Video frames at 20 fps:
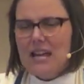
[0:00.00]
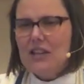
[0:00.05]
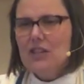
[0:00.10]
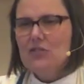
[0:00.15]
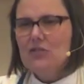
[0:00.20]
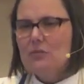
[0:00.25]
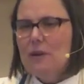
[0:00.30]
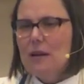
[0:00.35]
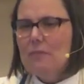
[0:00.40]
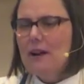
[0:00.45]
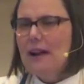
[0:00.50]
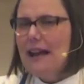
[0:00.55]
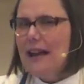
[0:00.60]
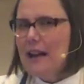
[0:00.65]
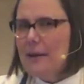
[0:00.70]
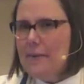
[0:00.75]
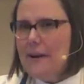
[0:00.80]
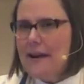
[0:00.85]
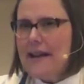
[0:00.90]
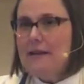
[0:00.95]
Because remember,
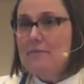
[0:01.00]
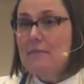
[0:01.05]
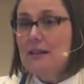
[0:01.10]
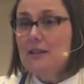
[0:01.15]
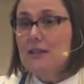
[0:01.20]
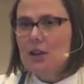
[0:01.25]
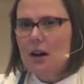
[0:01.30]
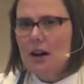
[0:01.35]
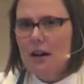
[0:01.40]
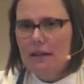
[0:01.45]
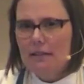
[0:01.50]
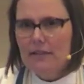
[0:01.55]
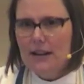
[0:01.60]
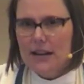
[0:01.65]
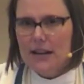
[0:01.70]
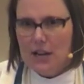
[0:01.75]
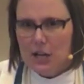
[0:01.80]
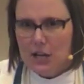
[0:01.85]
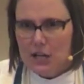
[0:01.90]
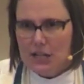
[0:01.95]
Abraham has
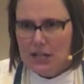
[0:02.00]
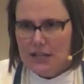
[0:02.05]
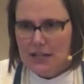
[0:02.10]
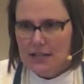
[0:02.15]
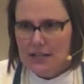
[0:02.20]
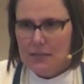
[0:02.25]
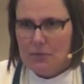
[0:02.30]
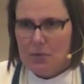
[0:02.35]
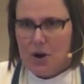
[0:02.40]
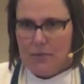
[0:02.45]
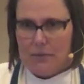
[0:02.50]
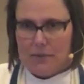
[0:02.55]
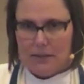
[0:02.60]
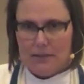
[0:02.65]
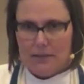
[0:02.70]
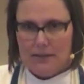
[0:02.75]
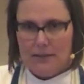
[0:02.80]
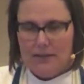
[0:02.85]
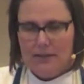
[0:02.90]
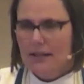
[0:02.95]
already heard this
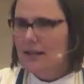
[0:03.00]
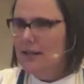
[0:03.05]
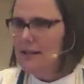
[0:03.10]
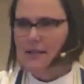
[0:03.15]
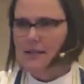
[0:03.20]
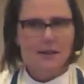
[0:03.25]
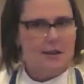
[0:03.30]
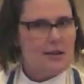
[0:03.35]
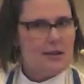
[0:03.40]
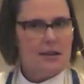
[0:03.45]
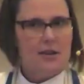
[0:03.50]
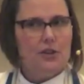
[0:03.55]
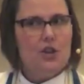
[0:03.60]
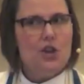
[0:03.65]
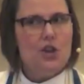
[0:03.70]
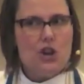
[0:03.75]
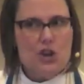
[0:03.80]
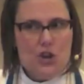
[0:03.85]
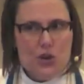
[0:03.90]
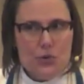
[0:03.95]
promise. It is not
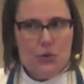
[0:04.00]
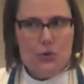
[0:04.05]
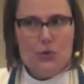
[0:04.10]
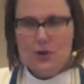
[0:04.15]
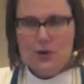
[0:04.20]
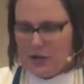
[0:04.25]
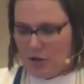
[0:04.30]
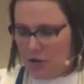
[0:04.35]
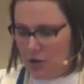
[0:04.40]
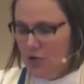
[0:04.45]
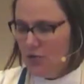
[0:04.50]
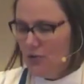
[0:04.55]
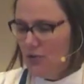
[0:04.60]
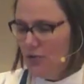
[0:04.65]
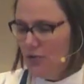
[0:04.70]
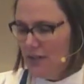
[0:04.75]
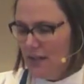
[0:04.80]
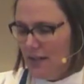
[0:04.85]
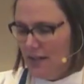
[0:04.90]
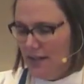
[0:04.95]
new
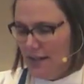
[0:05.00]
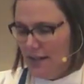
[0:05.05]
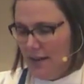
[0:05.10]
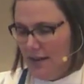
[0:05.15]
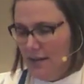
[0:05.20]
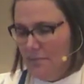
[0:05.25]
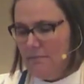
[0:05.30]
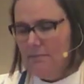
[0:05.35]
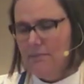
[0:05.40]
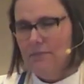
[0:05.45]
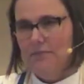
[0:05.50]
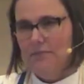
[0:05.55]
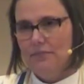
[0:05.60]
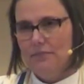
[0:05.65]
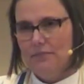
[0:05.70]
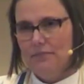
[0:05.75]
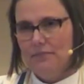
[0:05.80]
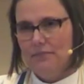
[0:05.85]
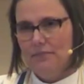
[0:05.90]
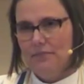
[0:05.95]
news to him.
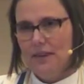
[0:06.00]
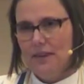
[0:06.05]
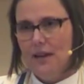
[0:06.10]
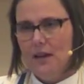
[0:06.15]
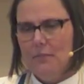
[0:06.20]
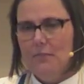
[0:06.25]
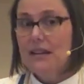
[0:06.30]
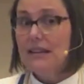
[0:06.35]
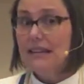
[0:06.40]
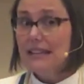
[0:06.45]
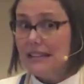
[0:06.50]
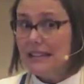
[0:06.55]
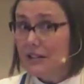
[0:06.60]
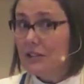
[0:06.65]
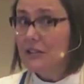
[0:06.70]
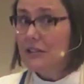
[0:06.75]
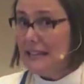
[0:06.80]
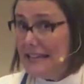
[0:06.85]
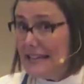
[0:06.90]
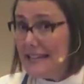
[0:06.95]
But it
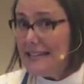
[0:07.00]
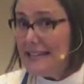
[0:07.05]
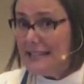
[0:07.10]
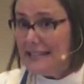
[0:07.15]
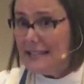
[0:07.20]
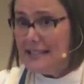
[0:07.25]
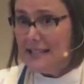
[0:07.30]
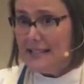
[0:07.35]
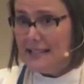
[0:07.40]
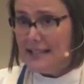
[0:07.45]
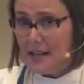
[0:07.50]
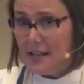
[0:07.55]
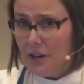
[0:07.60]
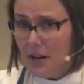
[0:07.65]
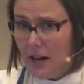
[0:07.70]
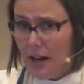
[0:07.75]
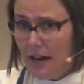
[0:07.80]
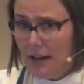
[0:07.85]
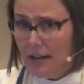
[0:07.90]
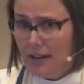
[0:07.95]
clearly is to
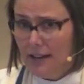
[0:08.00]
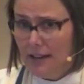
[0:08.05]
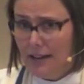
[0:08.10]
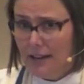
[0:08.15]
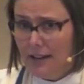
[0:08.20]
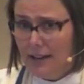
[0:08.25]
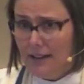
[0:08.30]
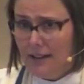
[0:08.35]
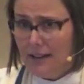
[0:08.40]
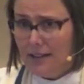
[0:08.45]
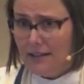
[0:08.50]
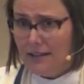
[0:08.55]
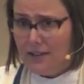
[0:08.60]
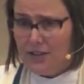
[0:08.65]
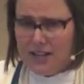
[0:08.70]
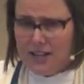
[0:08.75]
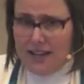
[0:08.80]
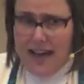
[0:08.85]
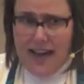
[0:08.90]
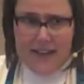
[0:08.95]
Sarah.
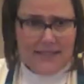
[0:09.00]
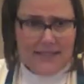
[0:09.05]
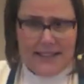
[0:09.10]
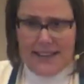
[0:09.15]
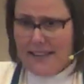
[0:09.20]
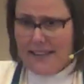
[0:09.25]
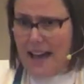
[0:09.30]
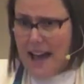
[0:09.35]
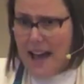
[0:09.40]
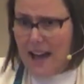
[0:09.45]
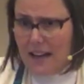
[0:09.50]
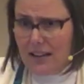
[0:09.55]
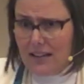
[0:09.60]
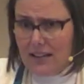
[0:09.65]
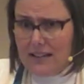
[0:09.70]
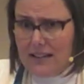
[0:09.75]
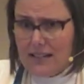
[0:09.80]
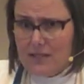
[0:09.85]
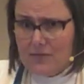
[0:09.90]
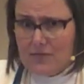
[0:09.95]
She laughs out
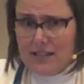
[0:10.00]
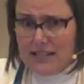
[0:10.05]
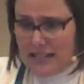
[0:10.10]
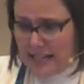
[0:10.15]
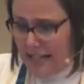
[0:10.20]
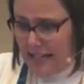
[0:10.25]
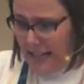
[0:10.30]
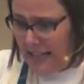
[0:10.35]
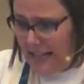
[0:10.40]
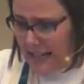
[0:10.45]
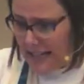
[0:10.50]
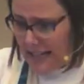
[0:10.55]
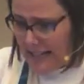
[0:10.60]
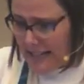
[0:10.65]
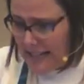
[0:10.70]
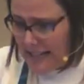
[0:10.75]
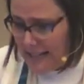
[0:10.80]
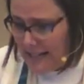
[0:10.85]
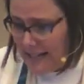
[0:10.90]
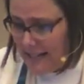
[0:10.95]
loud. It's
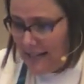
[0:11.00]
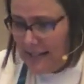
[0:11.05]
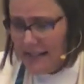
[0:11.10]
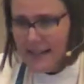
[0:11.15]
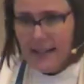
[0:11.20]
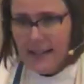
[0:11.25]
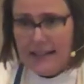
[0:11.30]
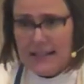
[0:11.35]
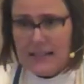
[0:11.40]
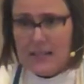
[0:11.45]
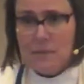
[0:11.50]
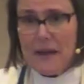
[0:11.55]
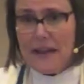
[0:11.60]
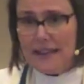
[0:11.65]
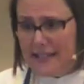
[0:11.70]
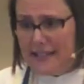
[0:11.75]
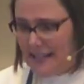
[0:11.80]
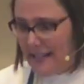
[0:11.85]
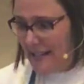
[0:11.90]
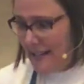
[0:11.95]
ridiculous. It's
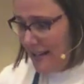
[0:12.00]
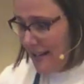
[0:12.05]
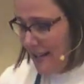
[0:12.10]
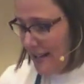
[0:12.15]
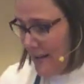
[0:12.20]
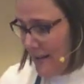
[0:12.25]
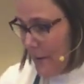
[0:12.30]
unexpected.